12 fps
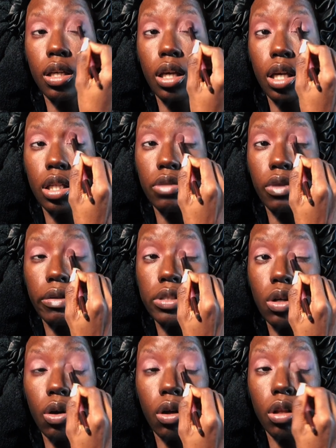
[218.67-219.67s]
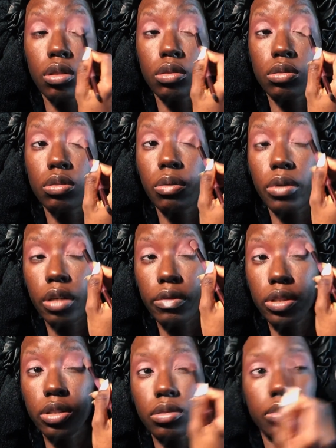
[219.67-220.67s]
and very tall or
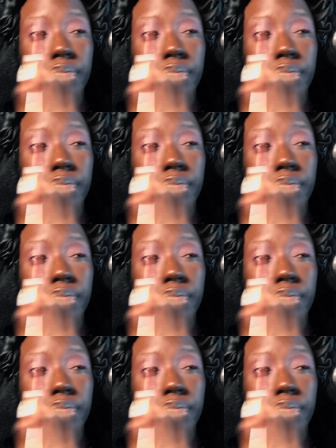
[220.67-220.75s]
whatever.